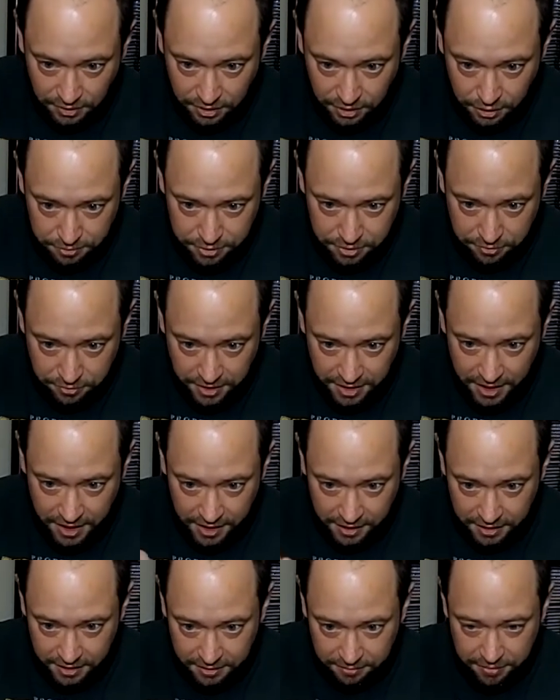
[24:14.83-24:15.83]
oops, we
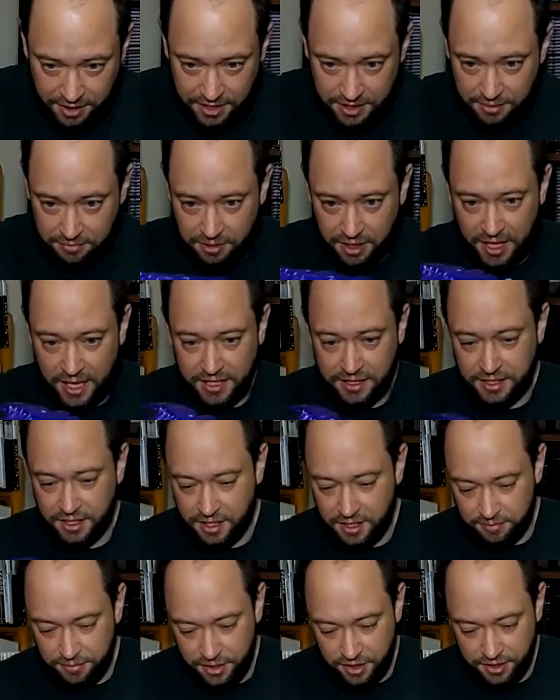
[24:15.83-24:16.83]
got a piece of
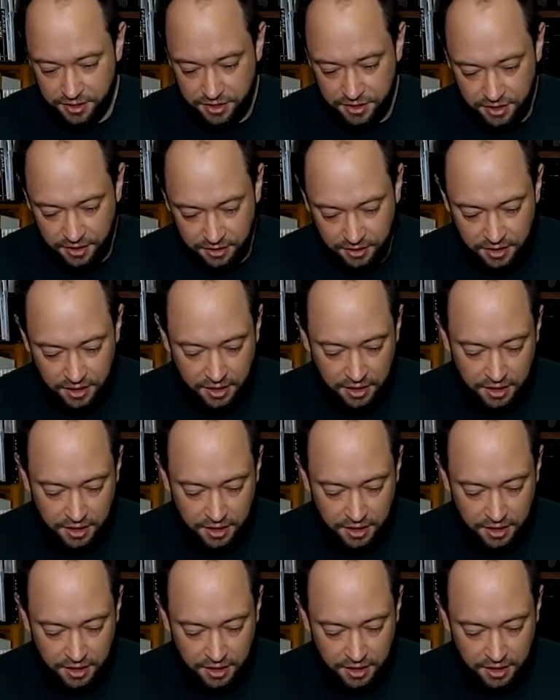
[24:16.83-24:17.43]
plastic up here still.